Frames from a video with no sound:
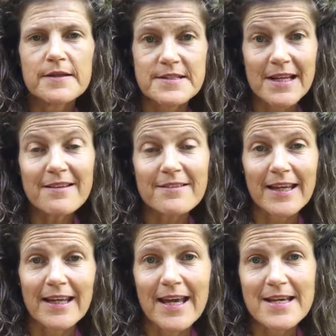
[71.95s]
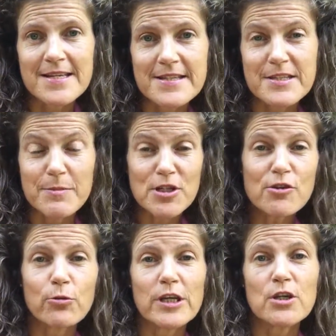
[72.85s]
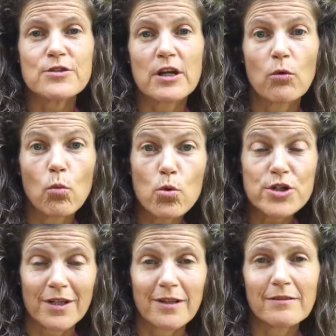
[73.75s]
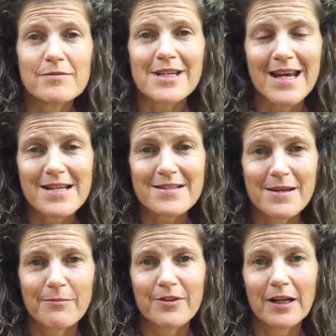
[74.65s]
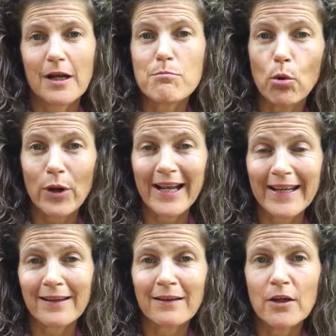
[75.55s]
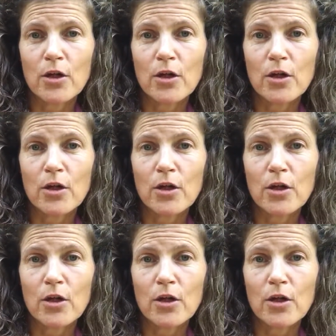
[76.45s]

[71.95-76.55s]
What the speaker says: The second thing is, especially if we're using water to heat something like boiling,